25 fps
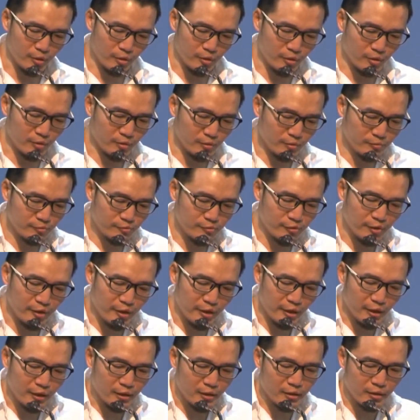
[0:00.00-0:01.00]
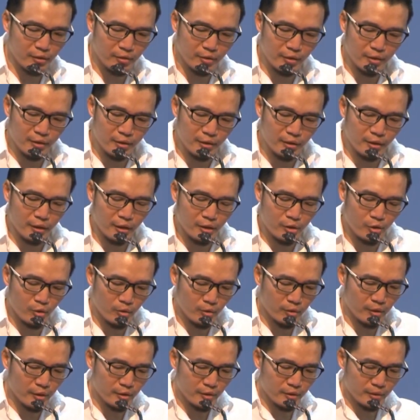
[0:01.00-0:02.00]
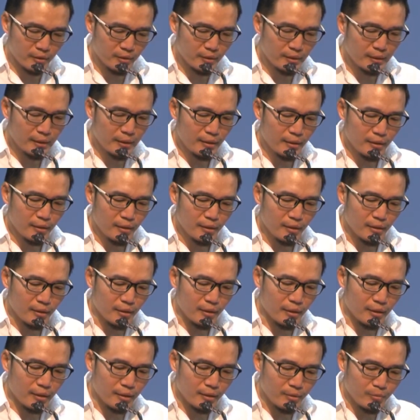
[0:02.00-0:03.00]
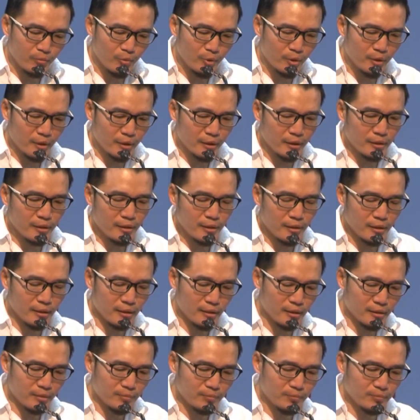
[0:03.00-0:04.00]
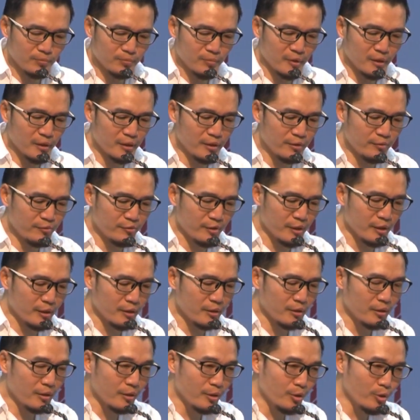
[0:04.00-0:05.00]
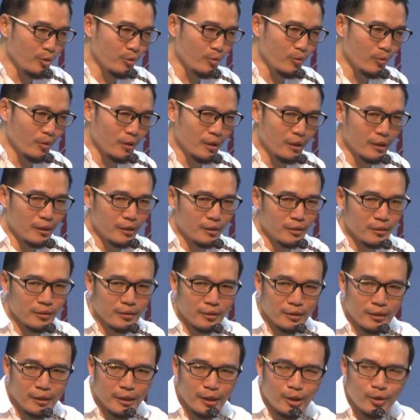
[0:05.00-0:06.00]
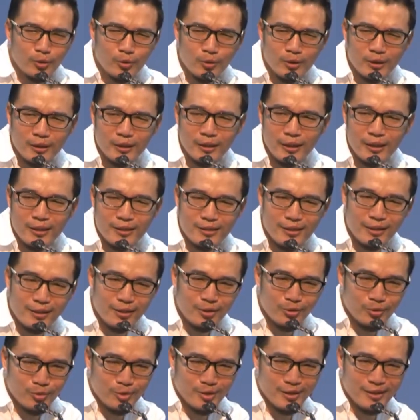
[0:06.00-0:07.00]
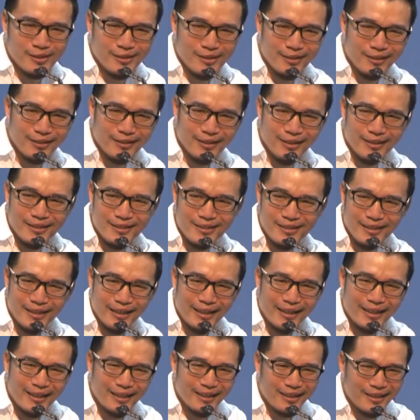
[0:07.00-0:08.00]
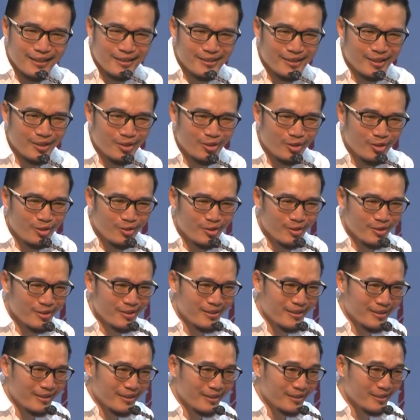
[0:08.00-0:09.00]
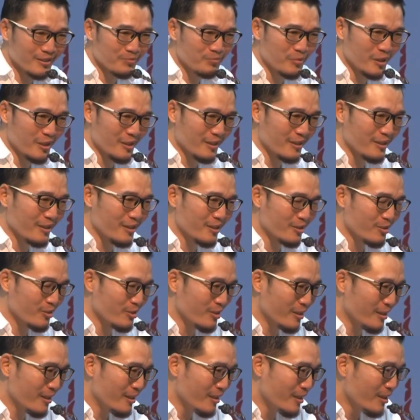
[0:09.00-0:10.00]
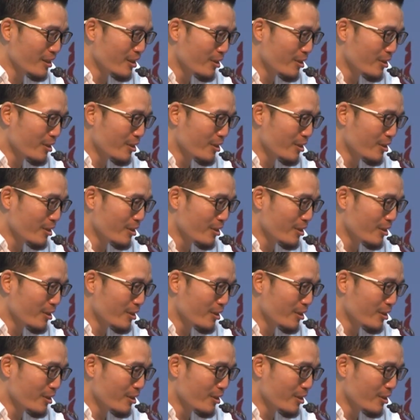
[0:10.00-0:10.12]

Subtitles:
your very encouraging exhortation, and we believe that you are equally as enthusiastic as any other psychologist here present here today